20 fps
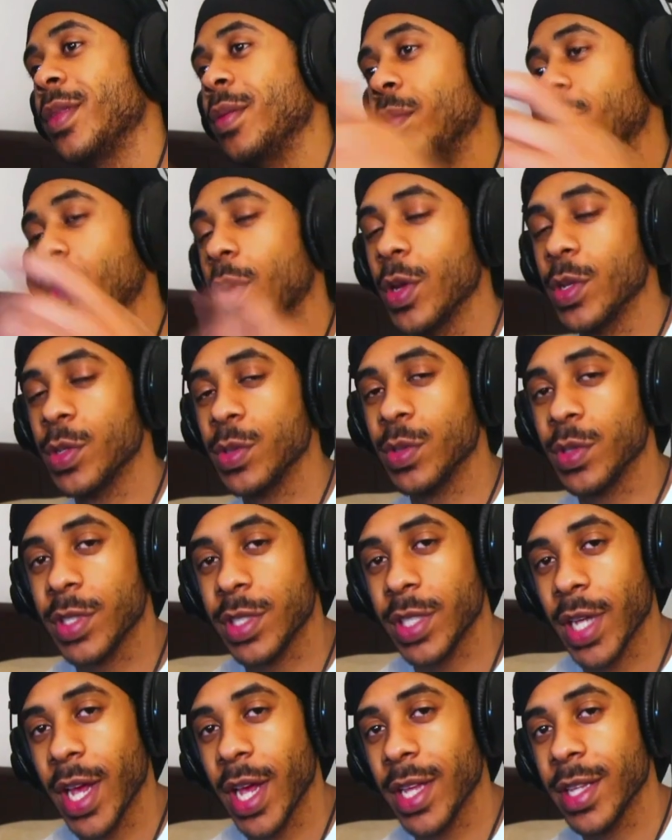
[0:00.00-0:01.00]
bro, you
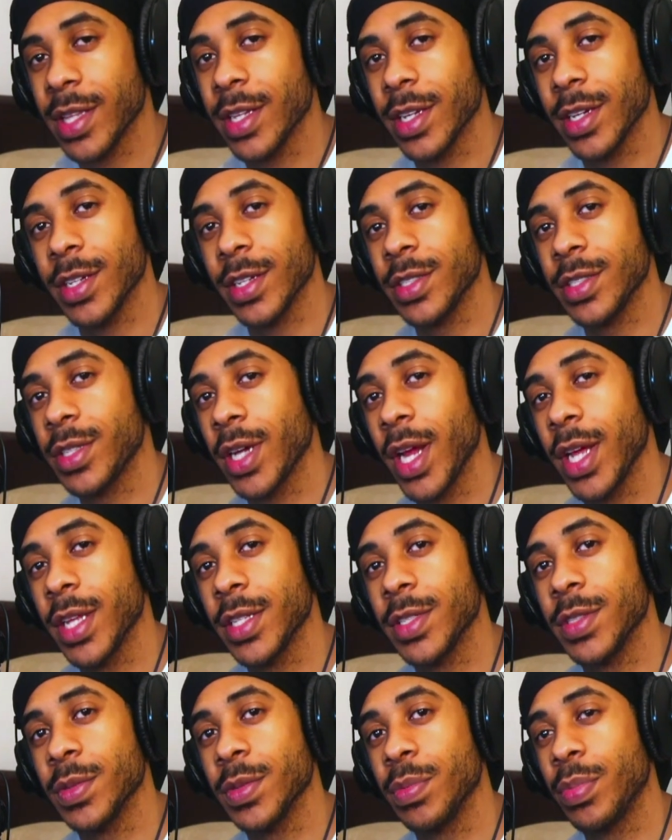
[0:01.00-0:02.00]
sat there
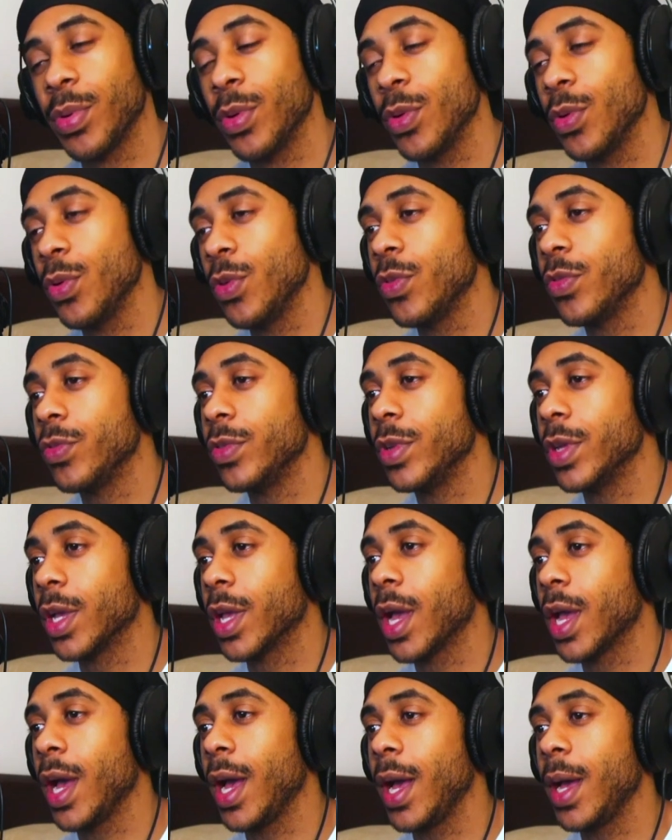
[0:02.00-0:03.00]
tried to prove the
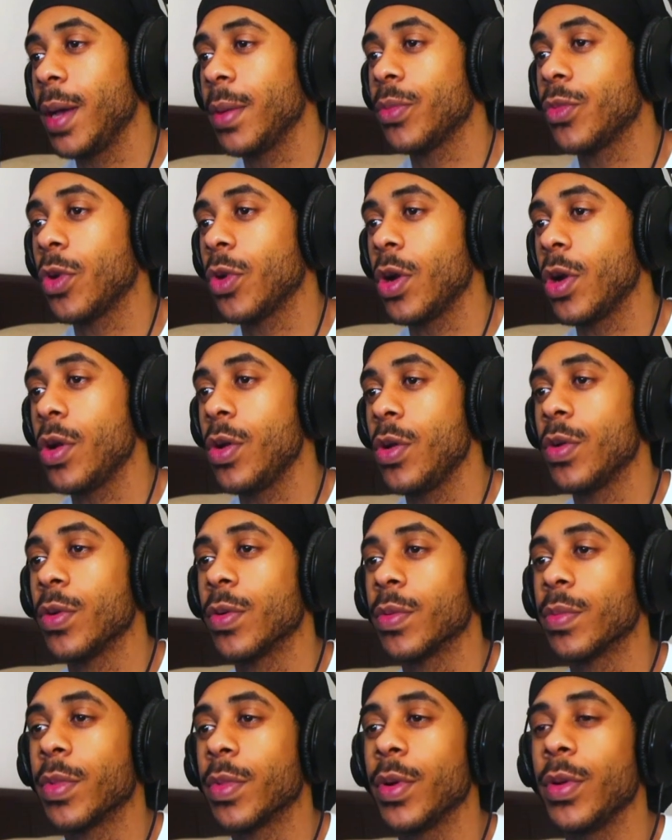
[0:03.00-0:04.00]
cop
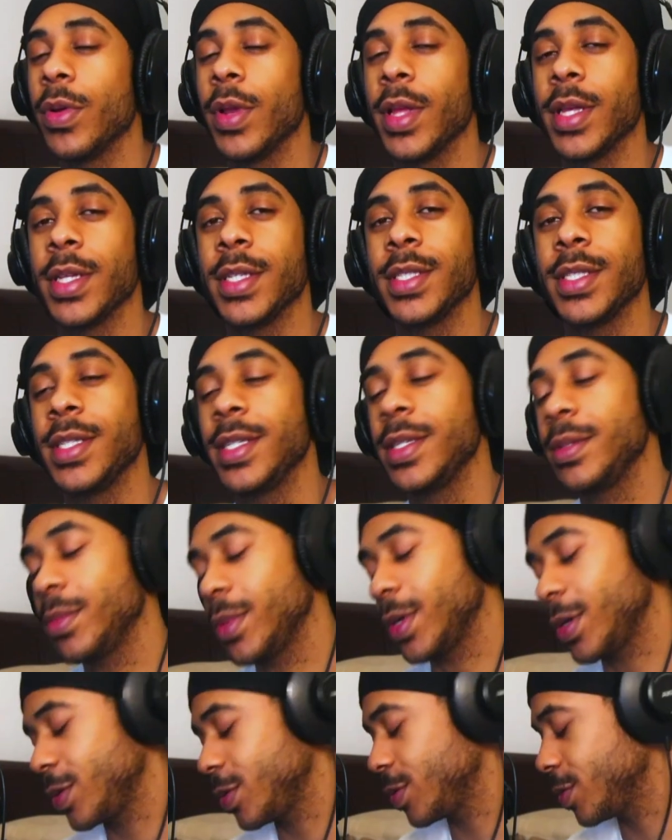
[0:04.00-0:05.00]
wrong, bro. That shit,
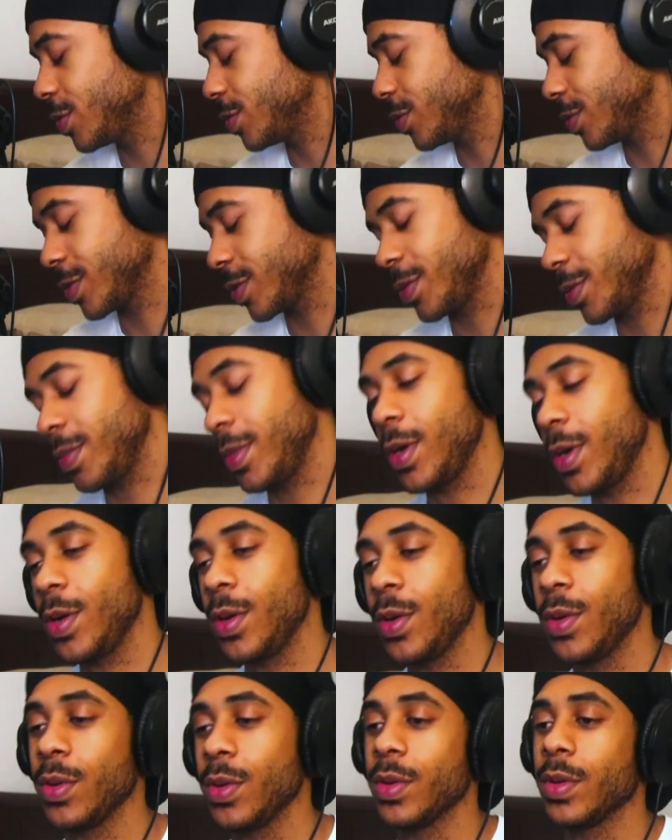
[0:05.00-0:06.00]
bro. Come
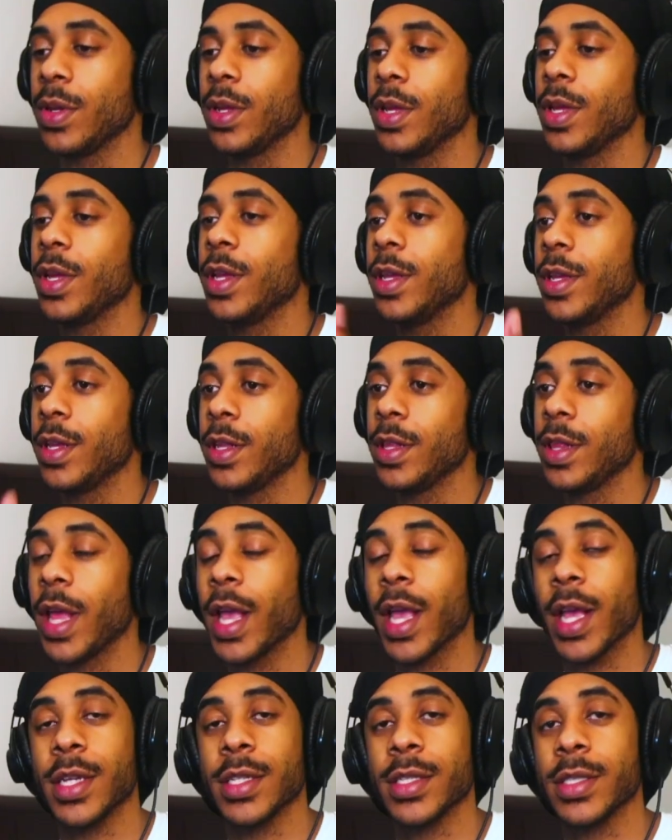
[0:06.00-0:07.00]
on.
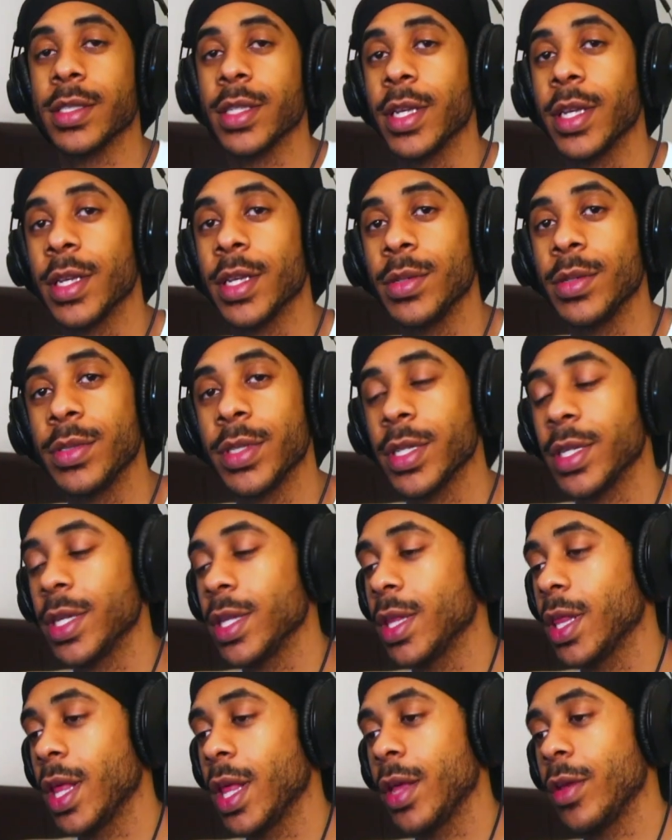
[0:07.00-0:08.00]
Like I said, you should
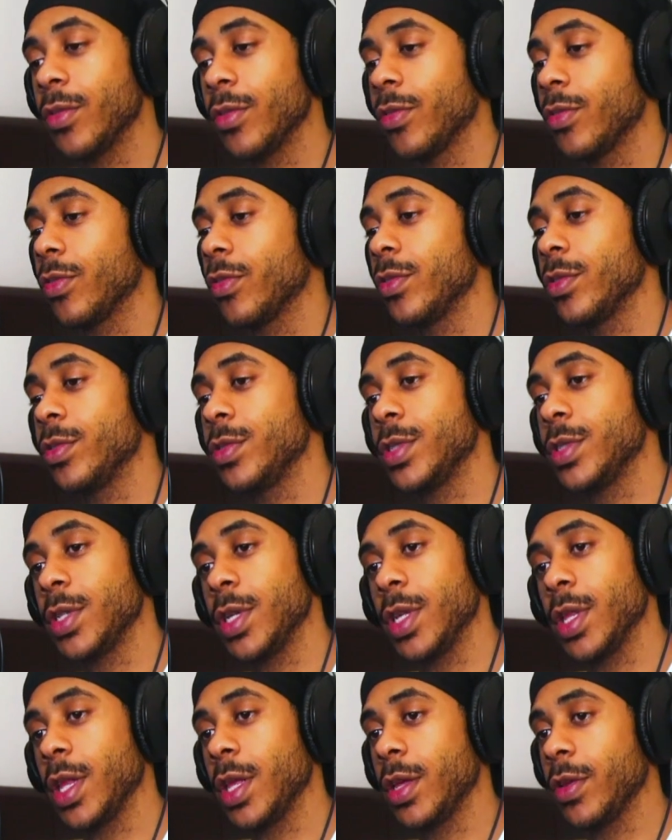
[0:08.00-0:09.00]
have left. You should
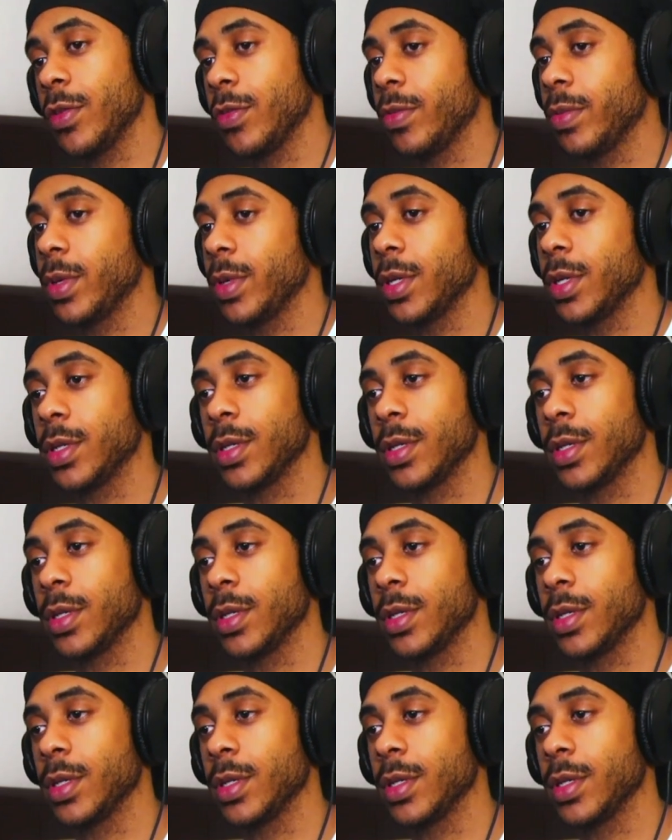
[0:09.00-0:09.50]
have left. Maybe bro. in